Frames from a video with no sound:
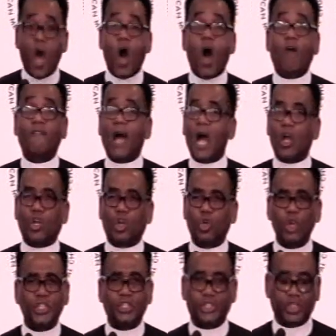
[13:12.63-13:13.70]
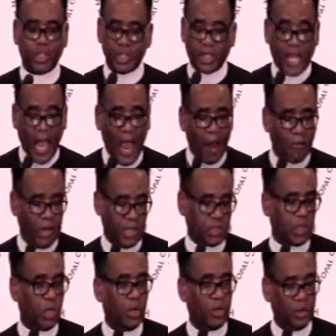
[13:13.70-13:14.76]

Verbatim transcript: of our Christian character.